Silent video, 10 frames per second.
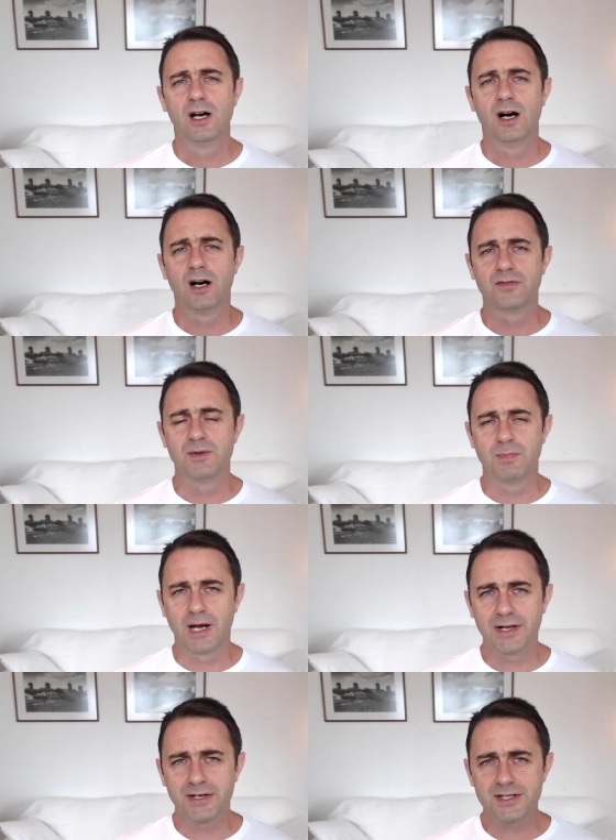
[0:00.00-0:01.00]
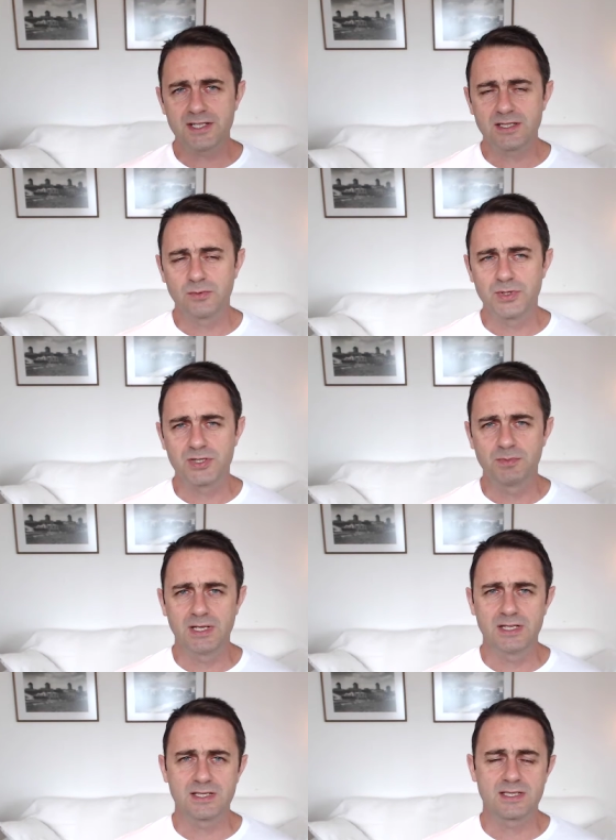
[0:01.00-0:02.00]
of the miners, which
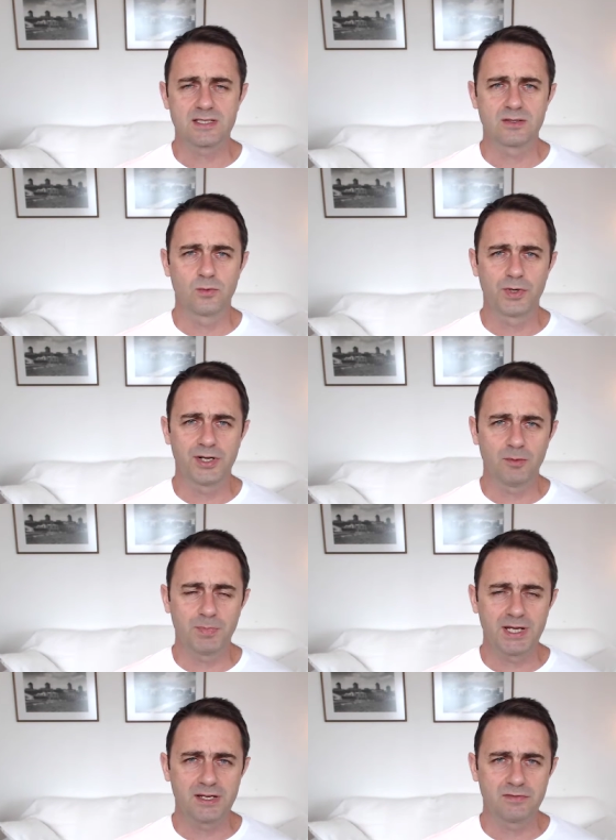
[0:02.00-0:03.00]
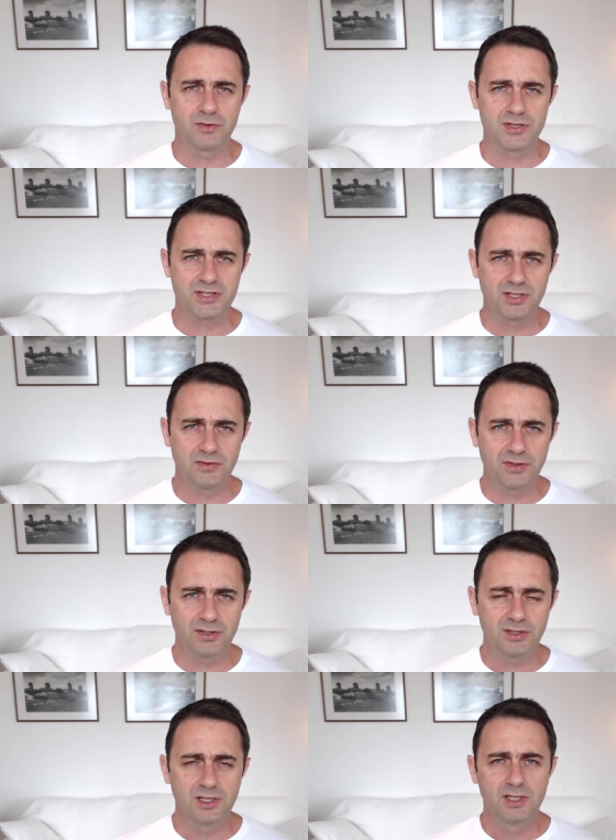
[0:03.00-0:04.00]
means we're not paying for
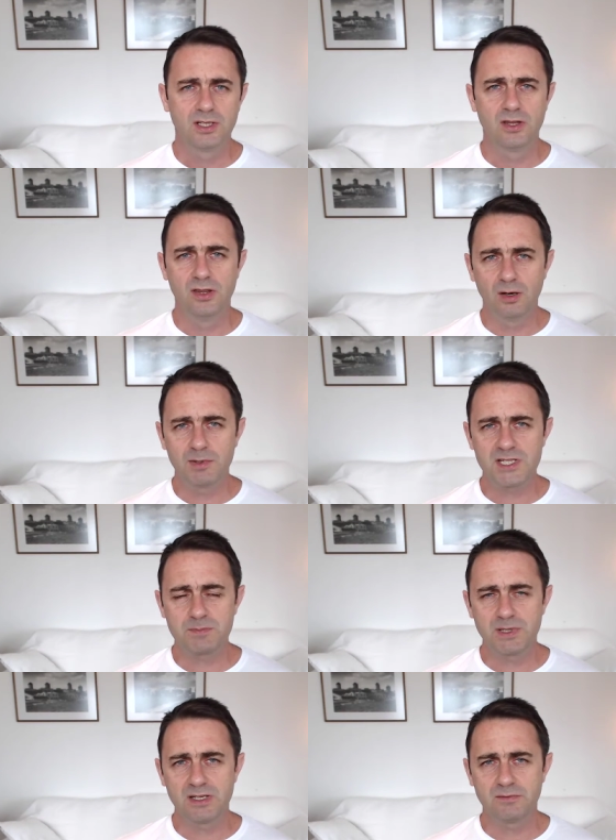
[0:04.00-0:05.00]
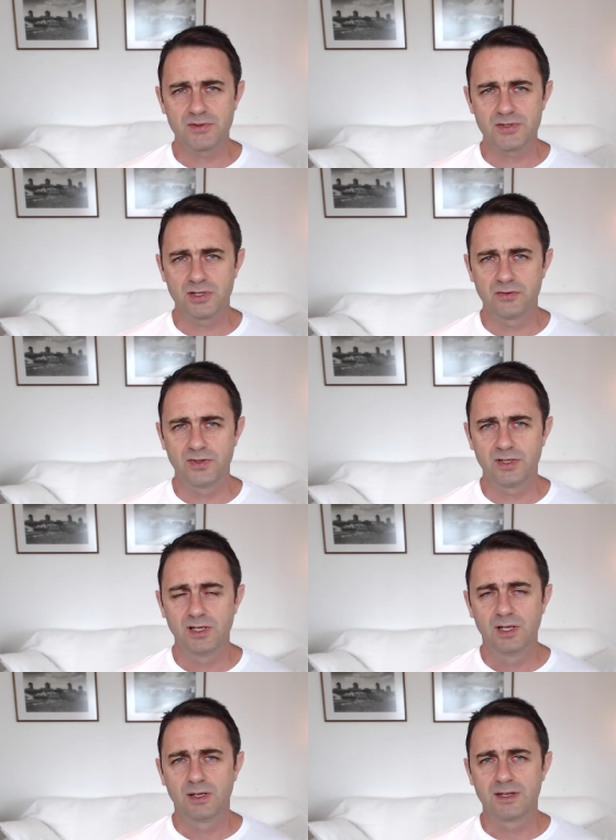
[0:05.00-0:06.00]
server. Nobody's paying for
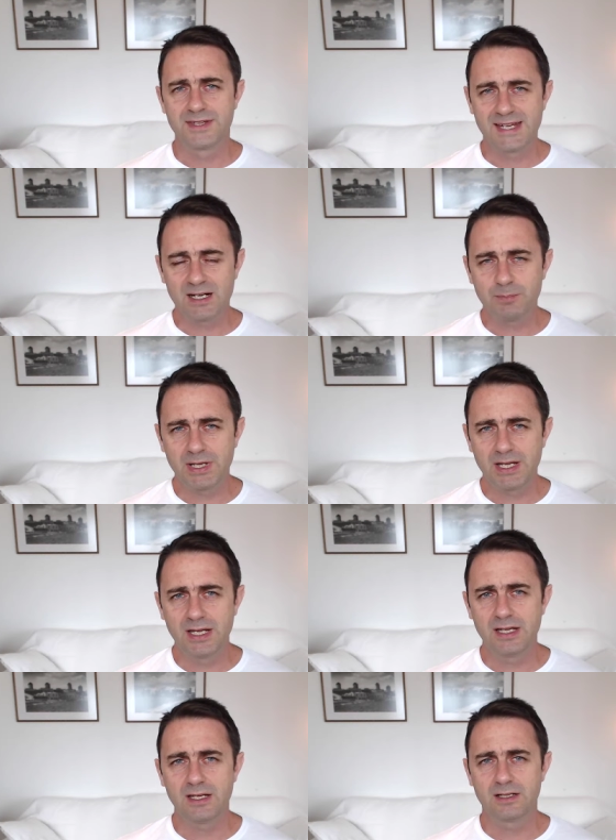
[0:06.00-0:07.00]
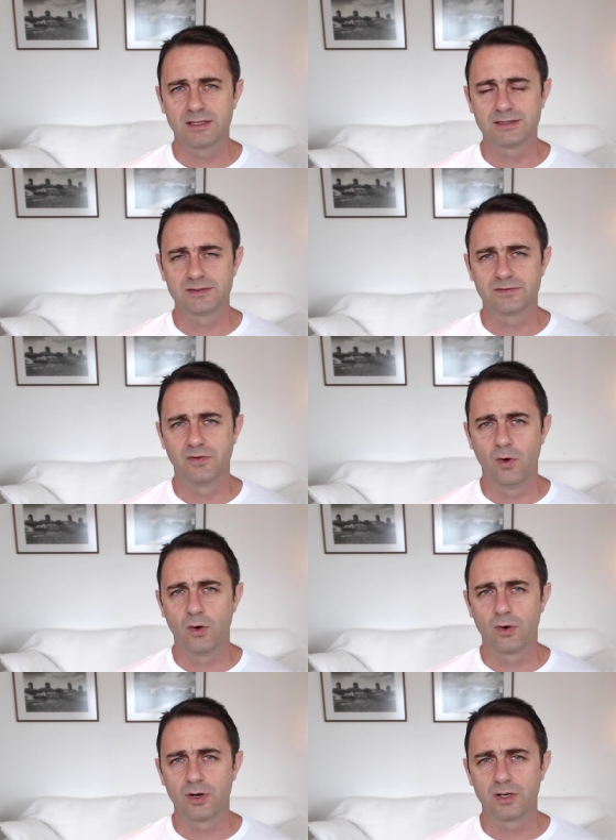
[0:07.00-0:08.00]
server. They are paying
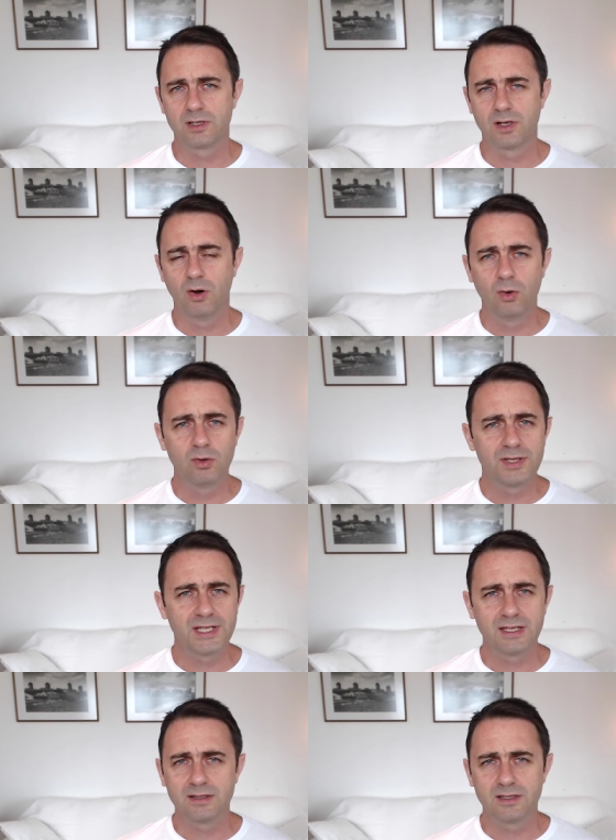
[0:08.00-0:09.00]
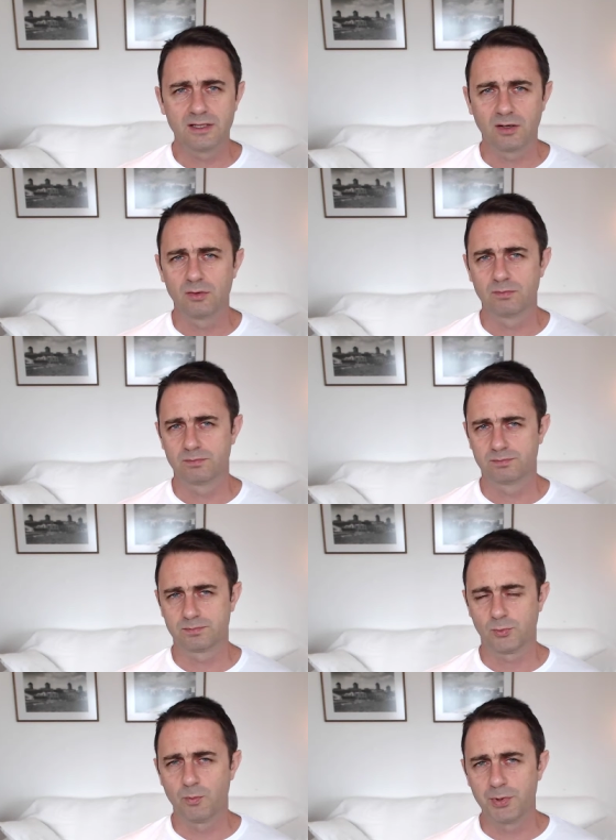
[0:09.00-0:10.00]
for all the you know
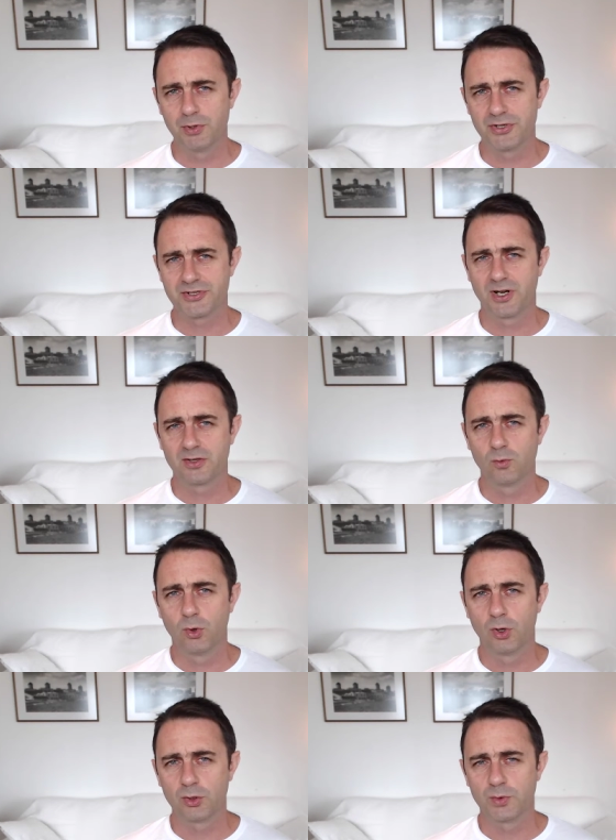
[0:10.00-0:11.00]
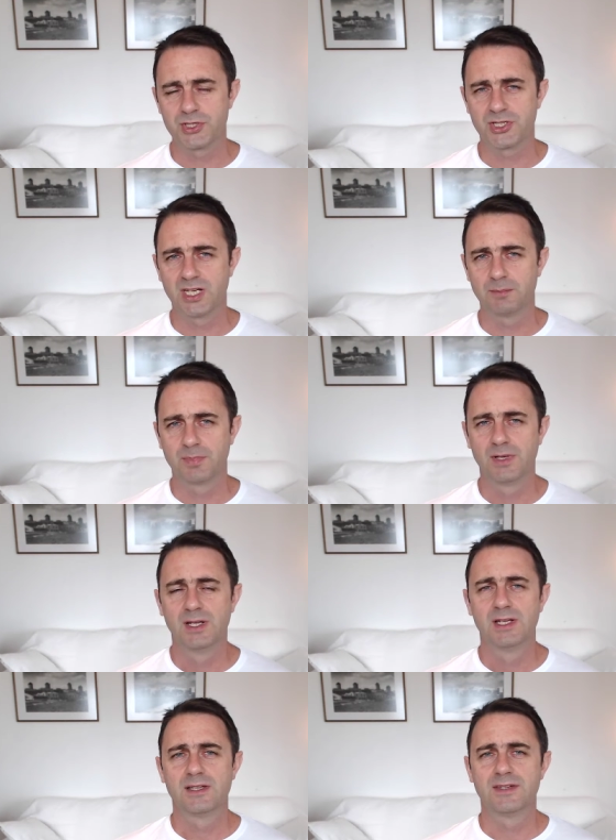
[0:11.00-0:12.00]
computers around the world which keep
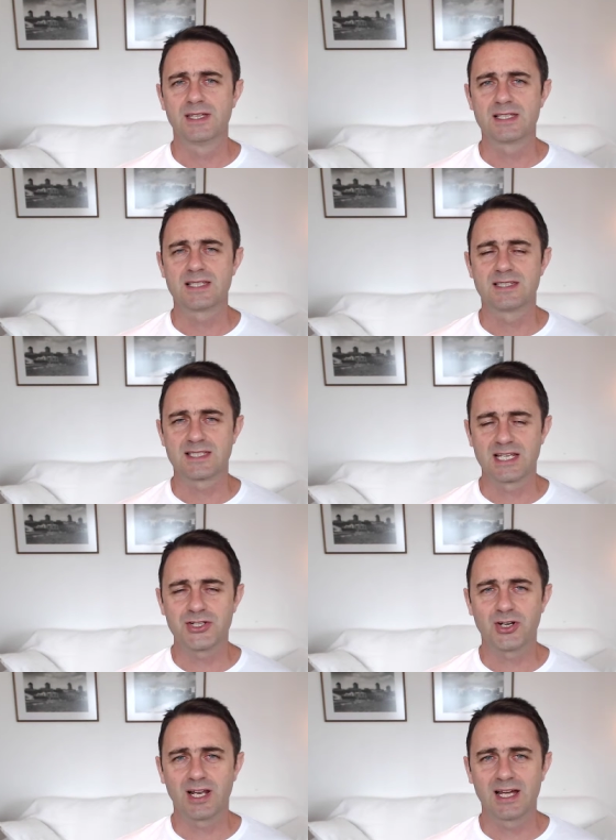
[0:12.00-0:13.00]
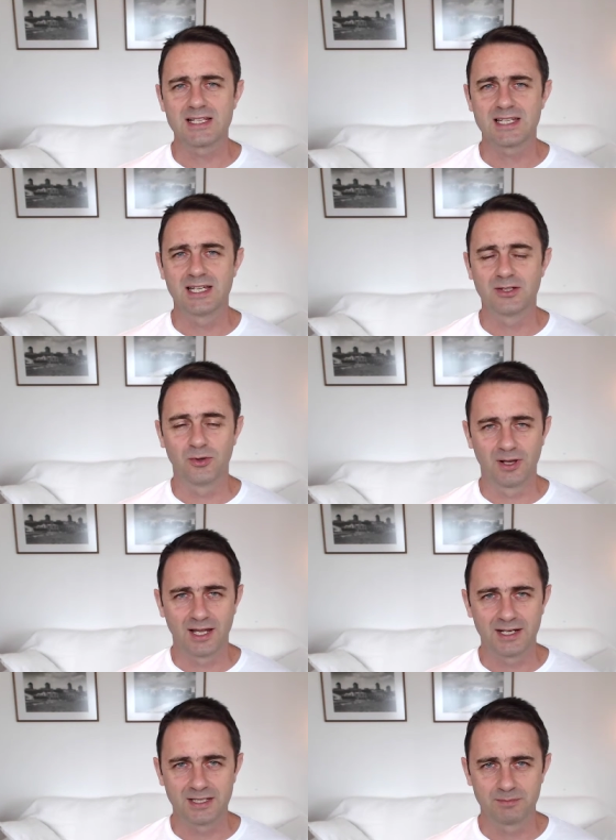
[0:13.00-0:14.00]
this decentralized and
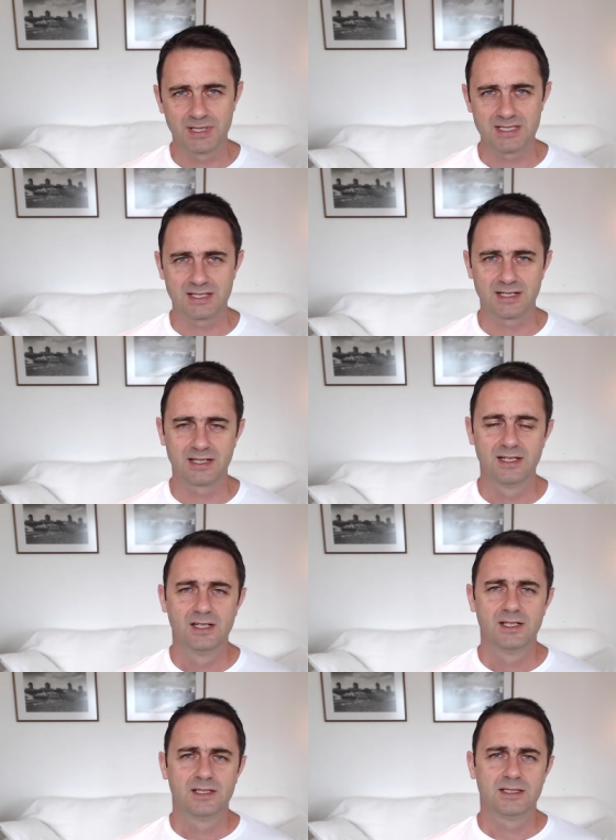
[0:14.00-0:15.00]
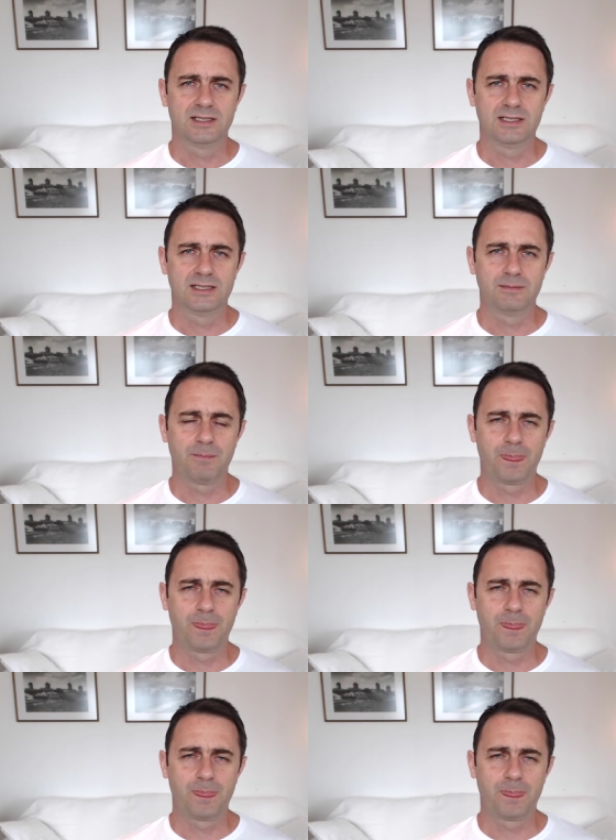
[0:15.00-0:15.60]
online basically. Uh,